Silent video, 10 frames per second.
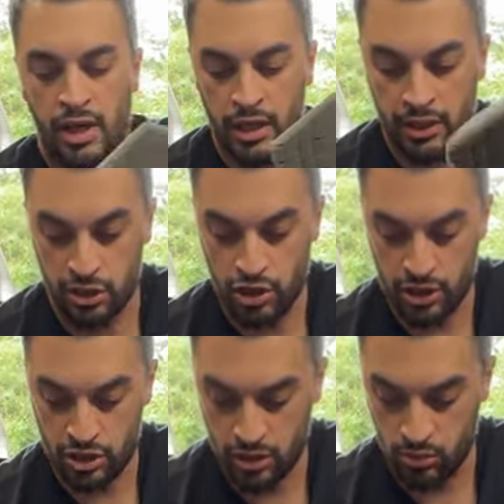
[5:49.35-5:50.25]
In
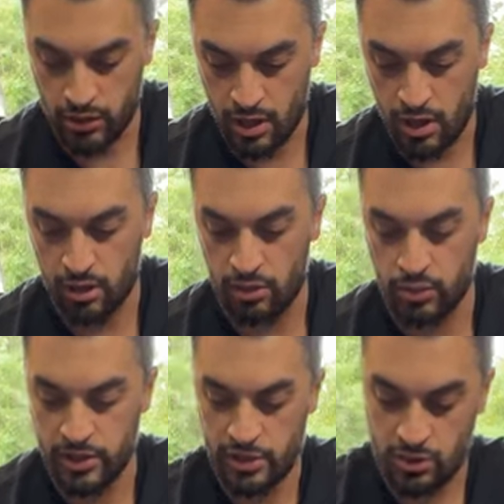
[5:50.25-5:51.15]
conjunction with our
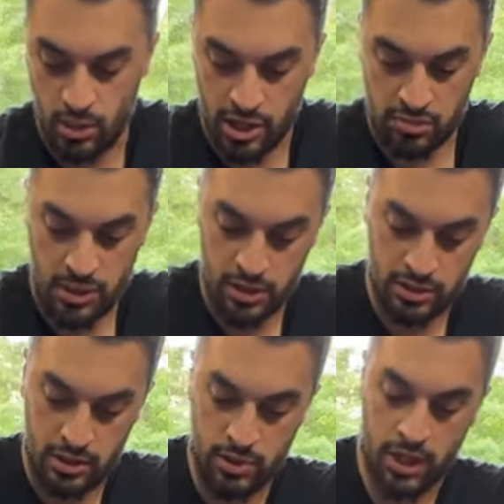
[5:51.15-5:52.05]
rinseless wash media, you can
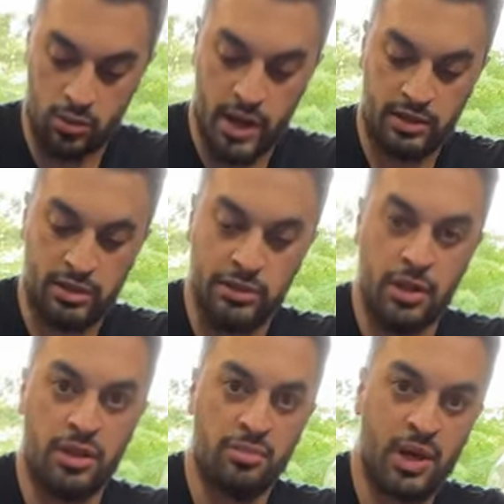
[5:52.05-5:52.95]
see we got quite the
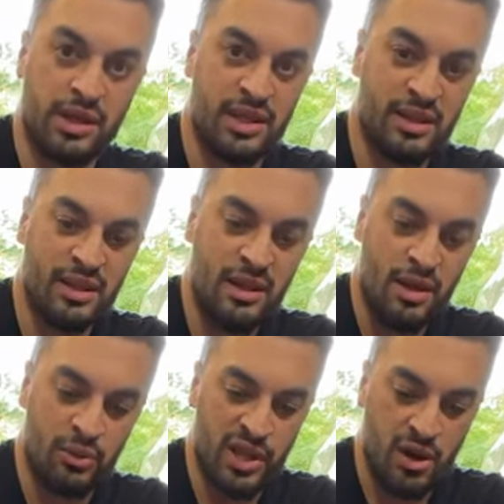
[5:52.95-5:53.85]
dirty bucket
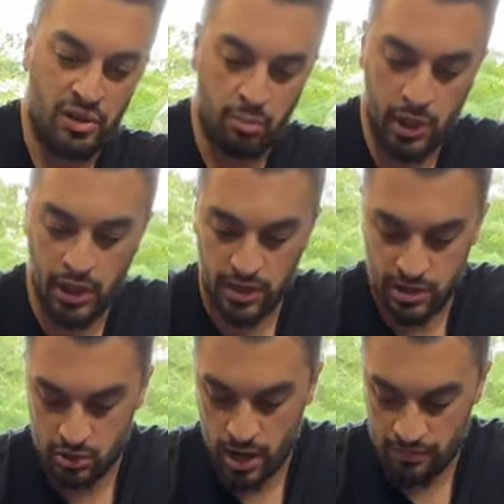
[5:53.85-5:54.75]
with all the bugs
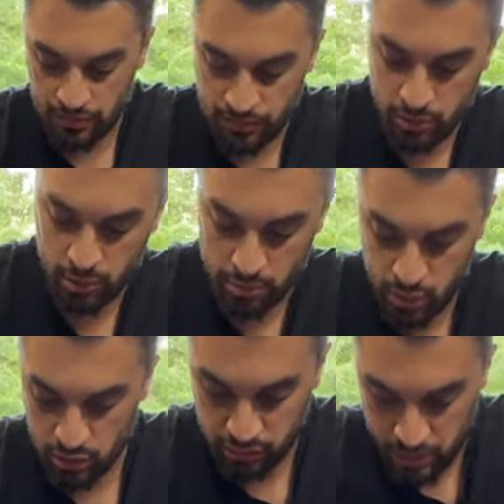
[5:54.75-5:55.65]
and traffic film we
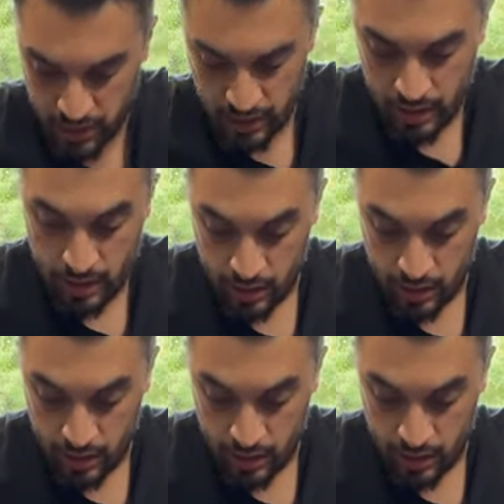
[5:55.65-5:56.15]
removed, but